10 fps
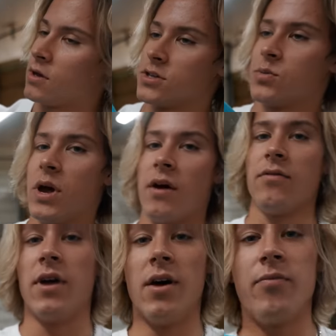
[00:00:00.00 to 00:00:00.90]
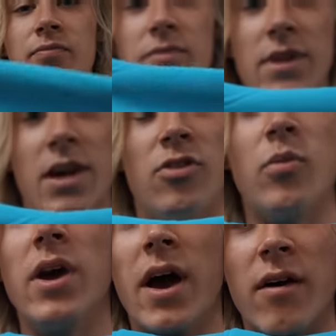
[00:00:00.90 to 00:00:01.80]
So we have them. And then
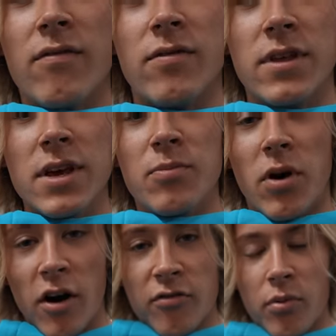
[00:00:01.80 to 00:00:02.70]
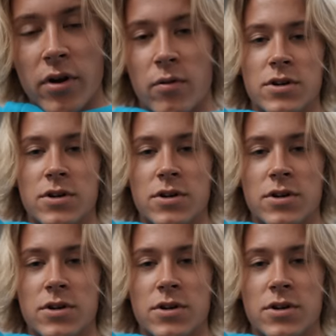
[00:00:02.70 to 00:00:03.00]
we have the puff print,